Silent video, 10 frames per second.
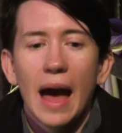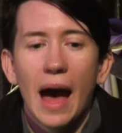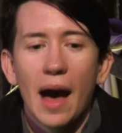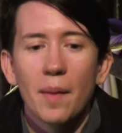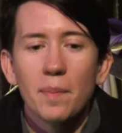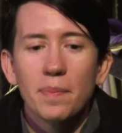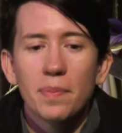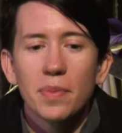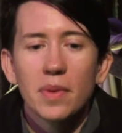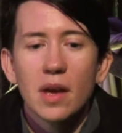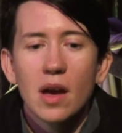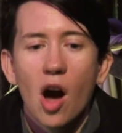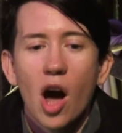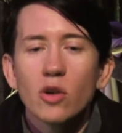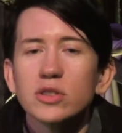
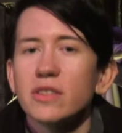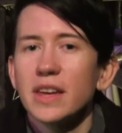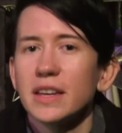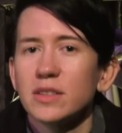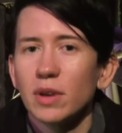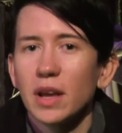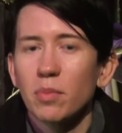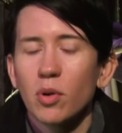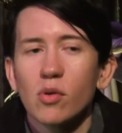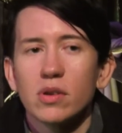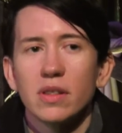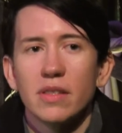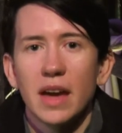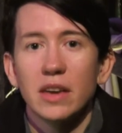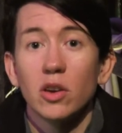I also think it's really important
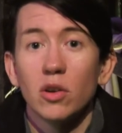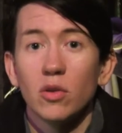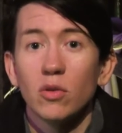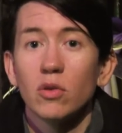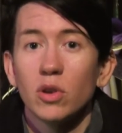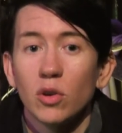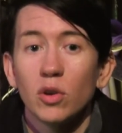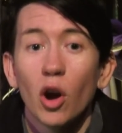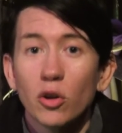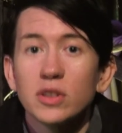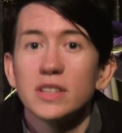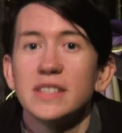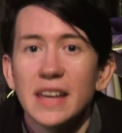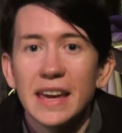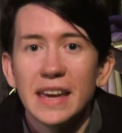that you go to
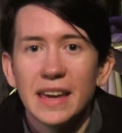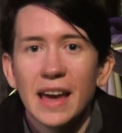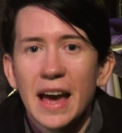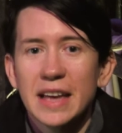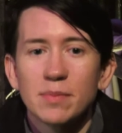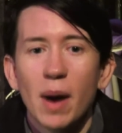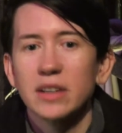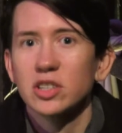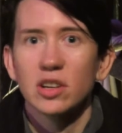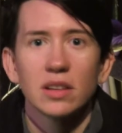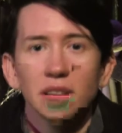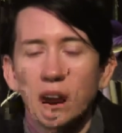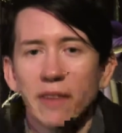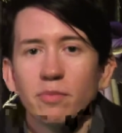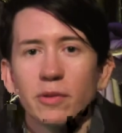see as much
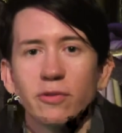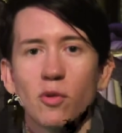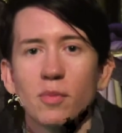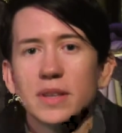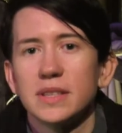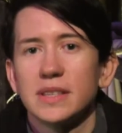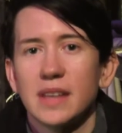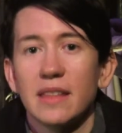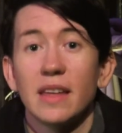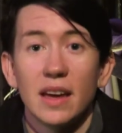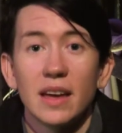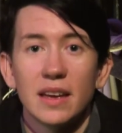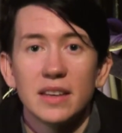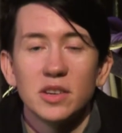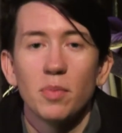live performance
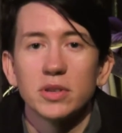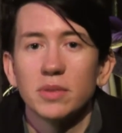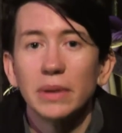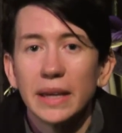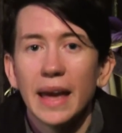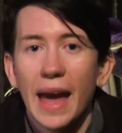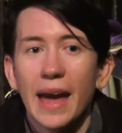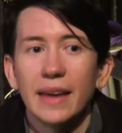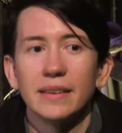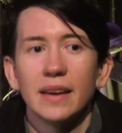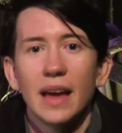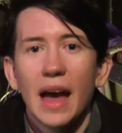as you possibly can,